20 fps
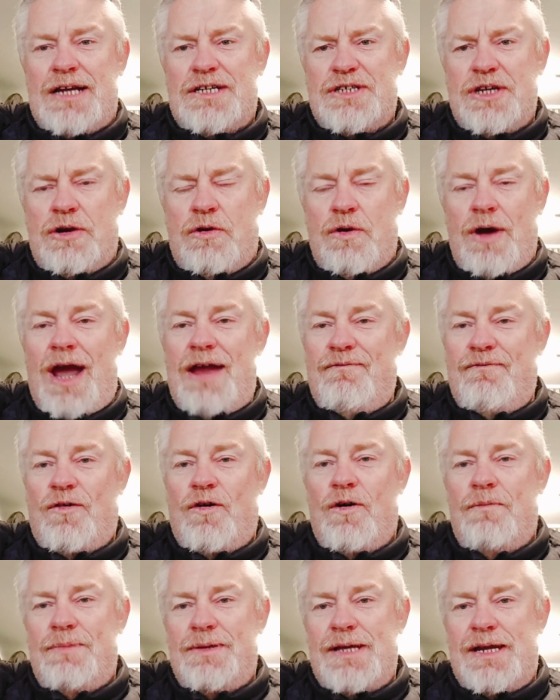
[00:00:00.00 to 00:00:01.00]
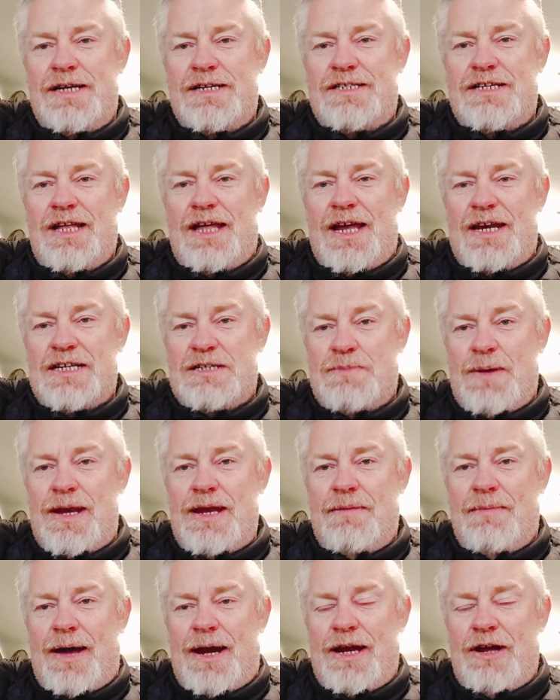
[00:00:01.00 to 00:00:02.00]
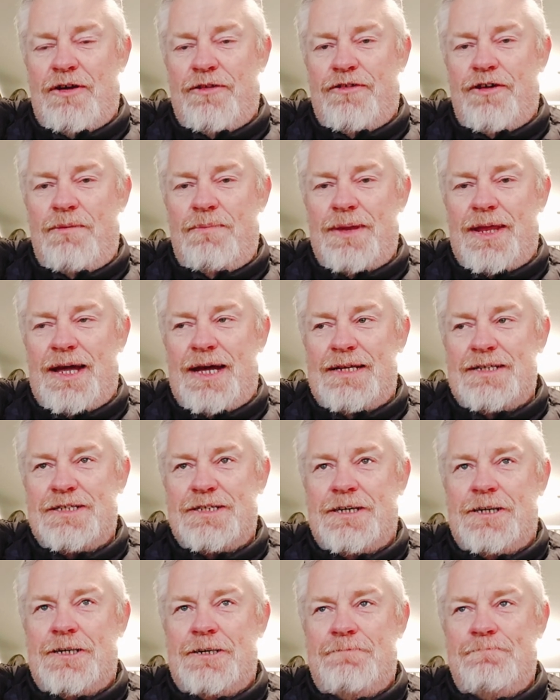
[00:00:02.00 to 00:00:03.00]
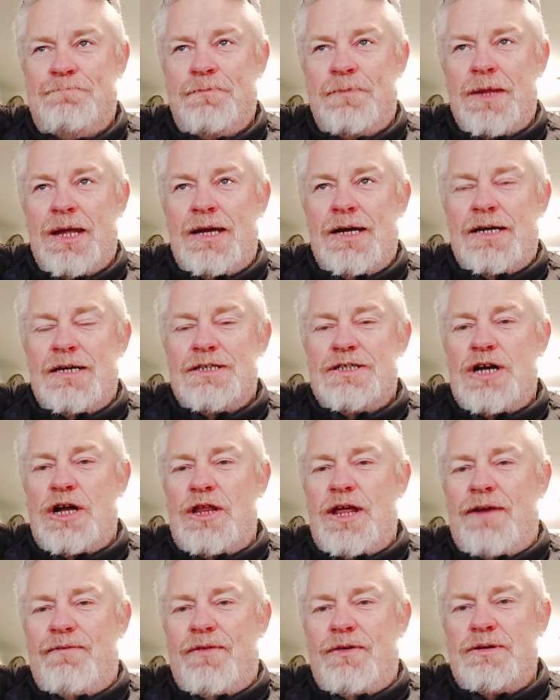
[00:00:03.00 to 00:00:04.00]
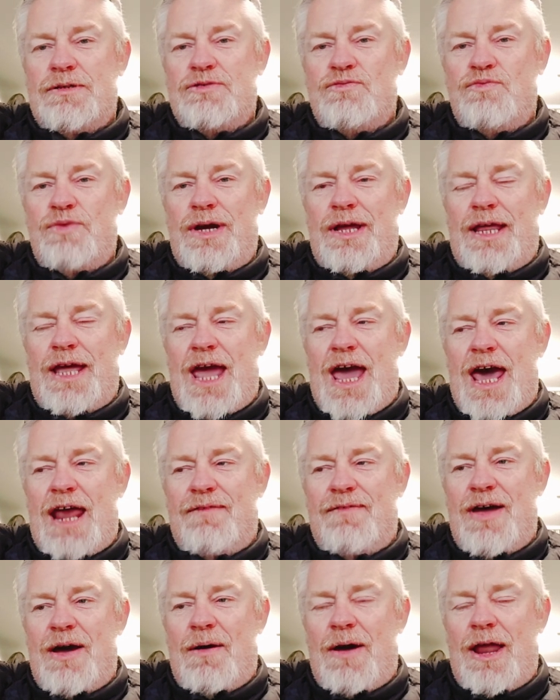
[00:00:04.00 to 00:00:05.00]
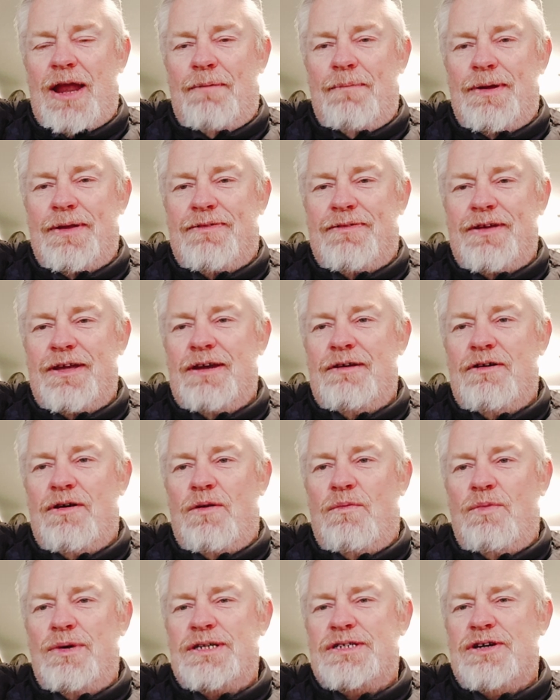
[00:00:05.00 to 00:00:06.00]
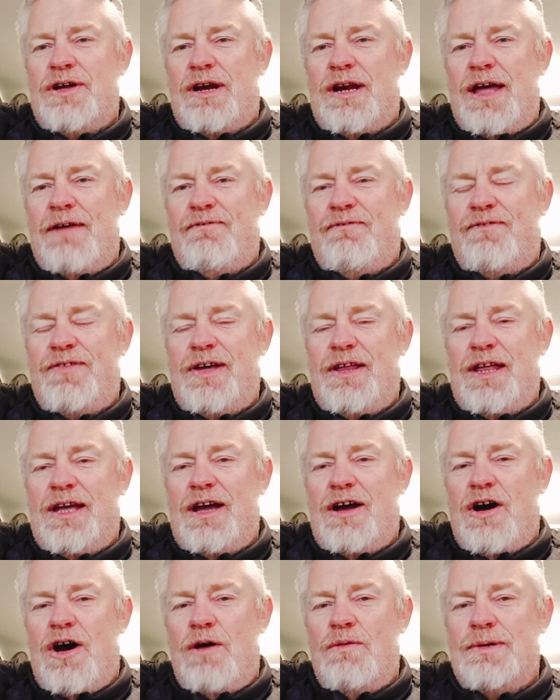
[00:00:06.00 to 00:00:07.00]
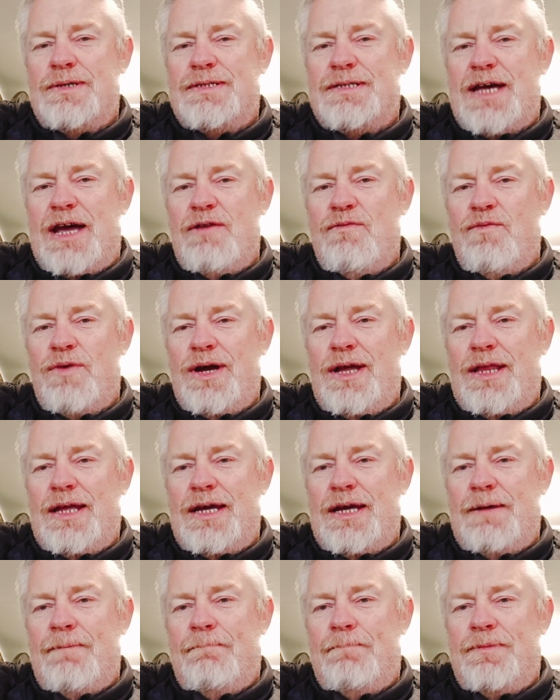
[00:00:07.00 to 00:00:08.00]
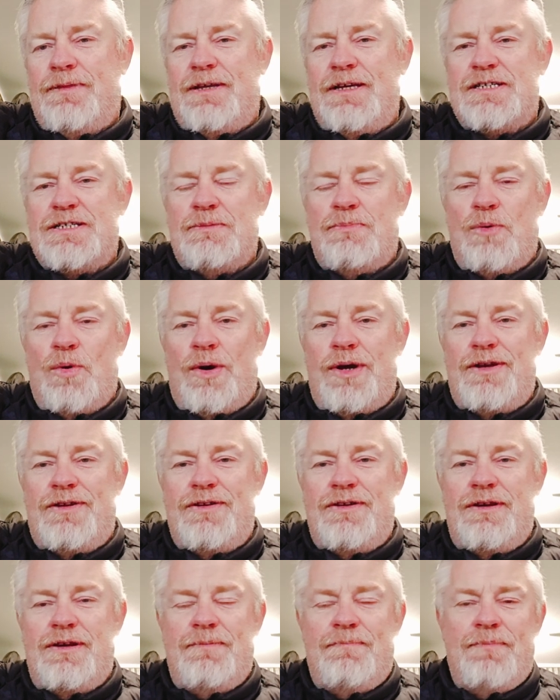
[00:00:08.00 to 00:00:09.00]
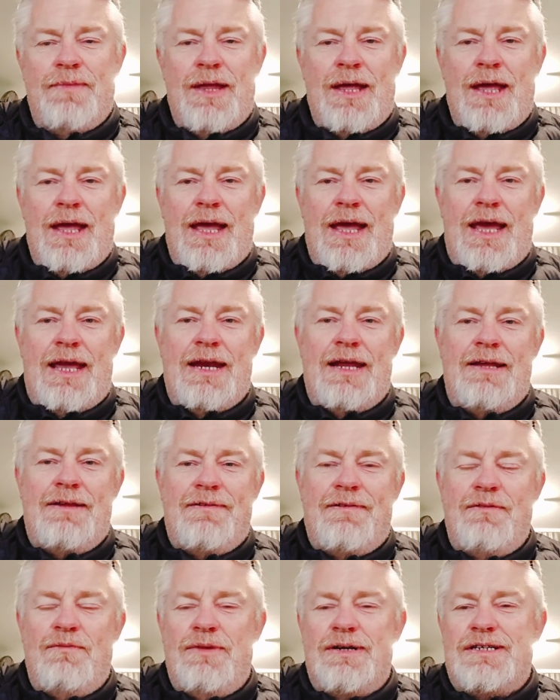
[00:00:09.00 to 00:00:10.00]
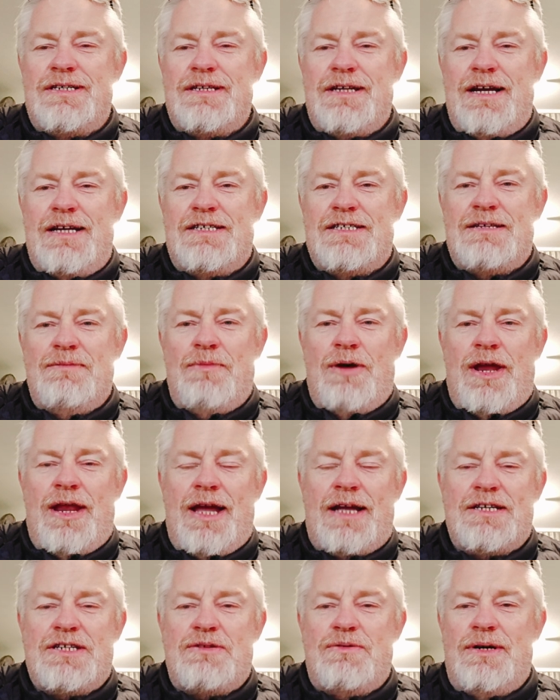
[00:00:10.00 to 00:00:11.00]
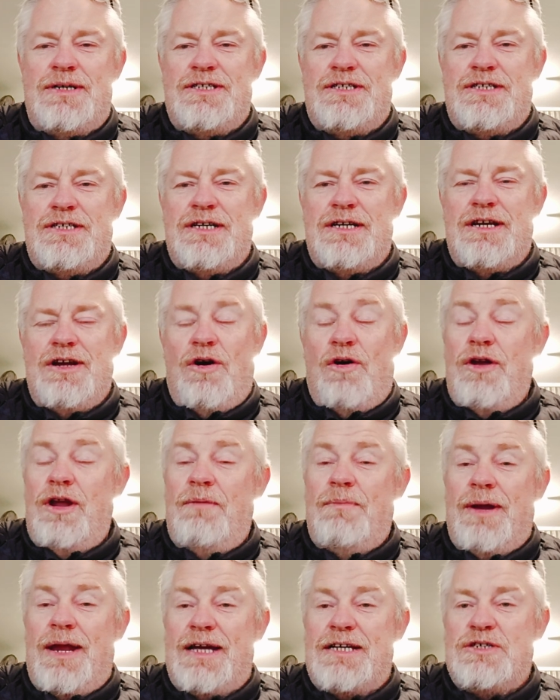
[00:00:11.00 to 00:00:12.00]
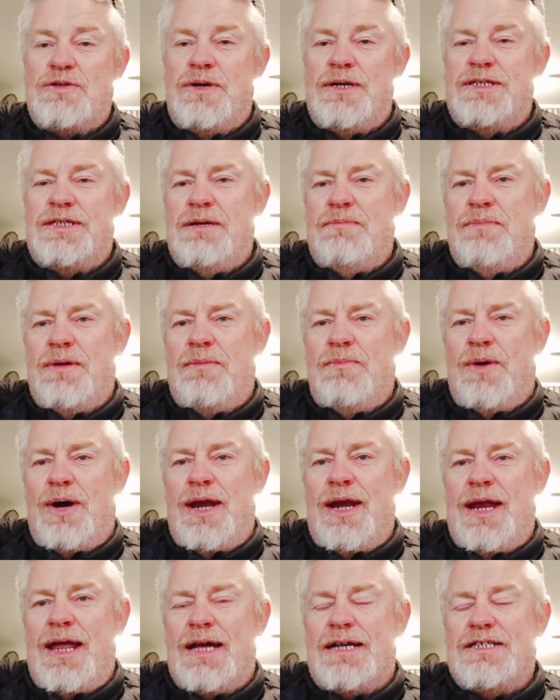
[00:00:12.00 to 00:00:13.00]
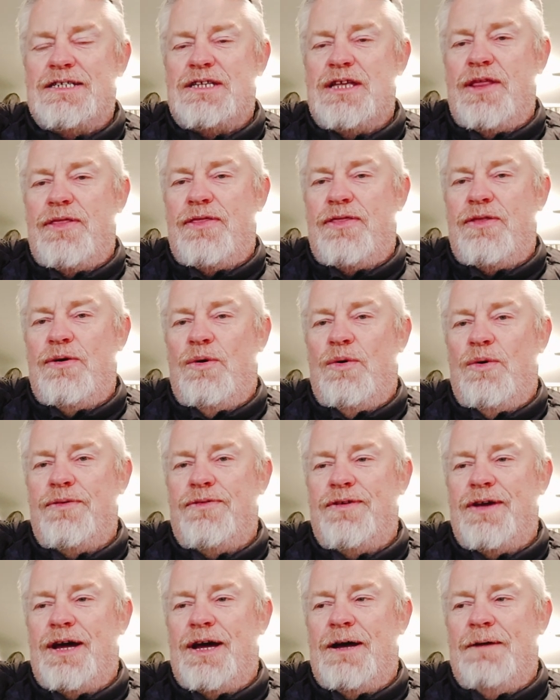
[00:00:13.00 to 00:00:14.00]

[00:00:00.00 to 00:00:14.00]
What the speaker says: actually create for them. But then you still had to spend the money on top of that. So a lot of it was really out of our element. And we sort of left feeling, I would say, really disappointed in it, which leads to my next question, or not my next question, but my next thought.